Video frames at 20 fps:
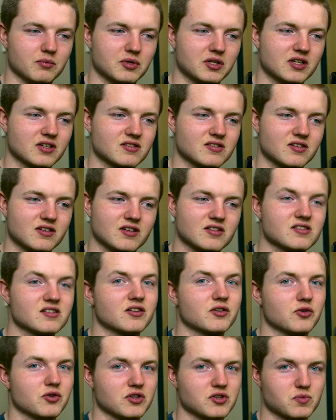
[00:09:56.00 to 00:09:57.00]
because it
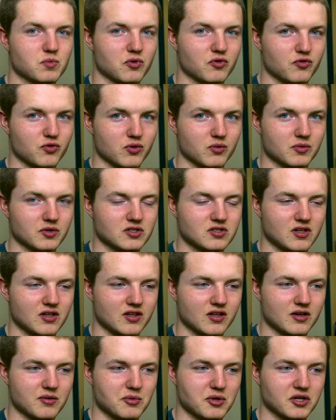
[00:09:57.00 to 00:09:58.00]
doesn't increase performance
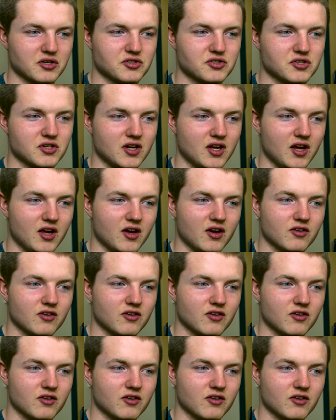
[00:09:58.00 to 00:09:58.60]
all that much.